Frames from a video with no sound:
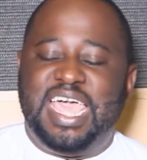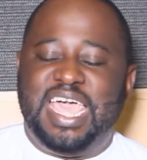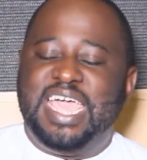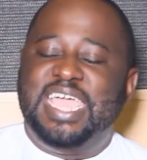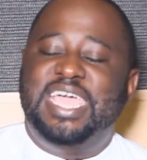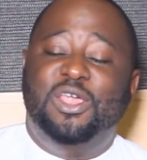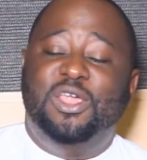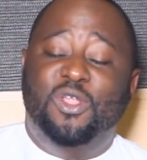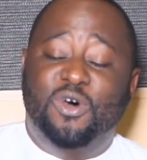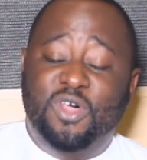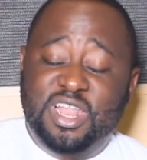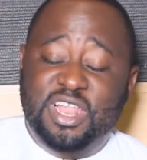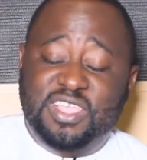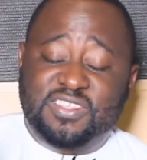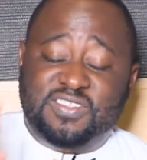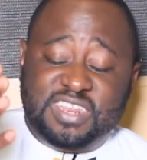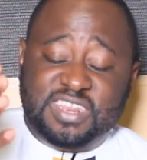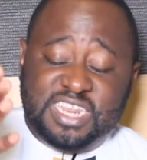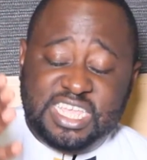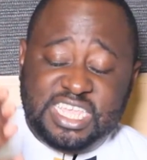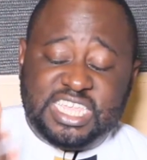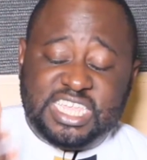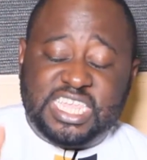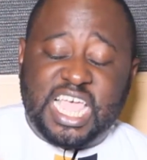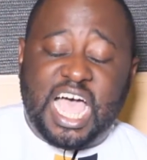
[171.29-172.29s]
He'll always
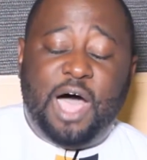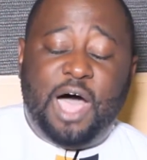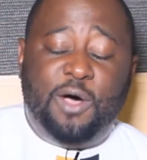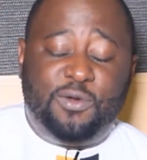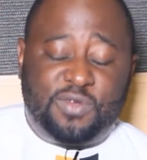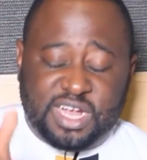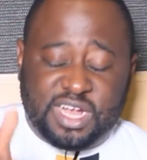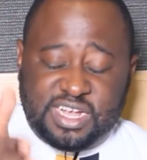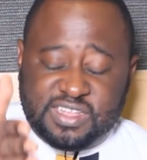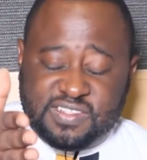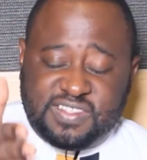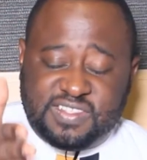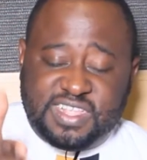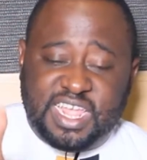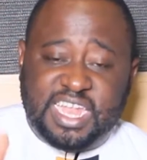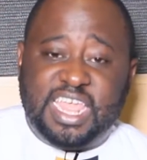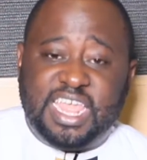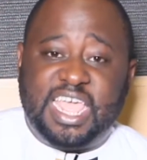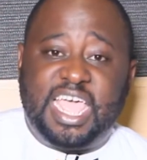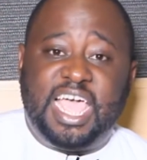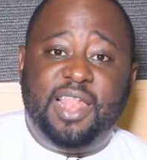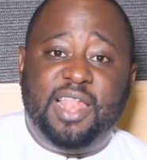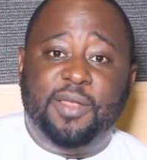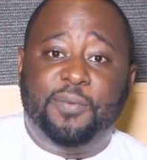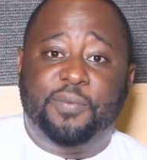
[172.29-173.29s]
reach out and send
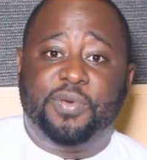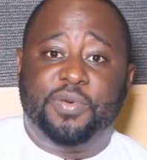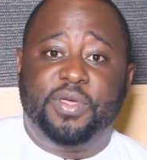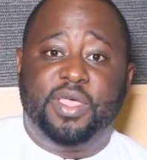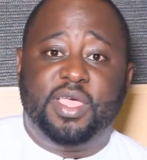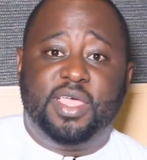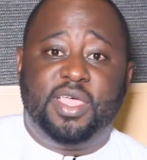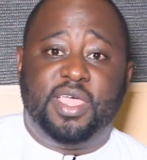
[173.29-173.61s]
help,